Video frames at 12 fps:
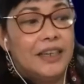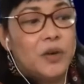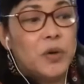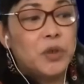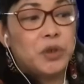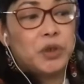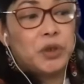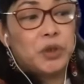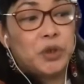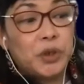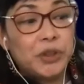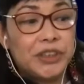whose
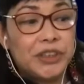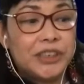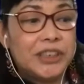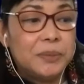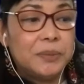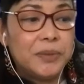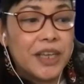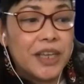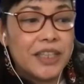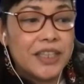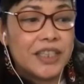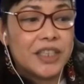short-term
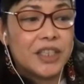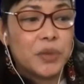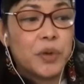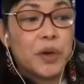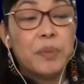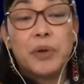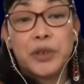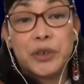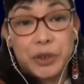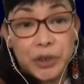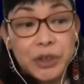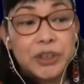needs were more
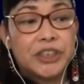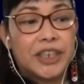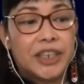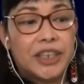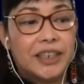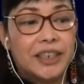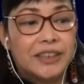urgent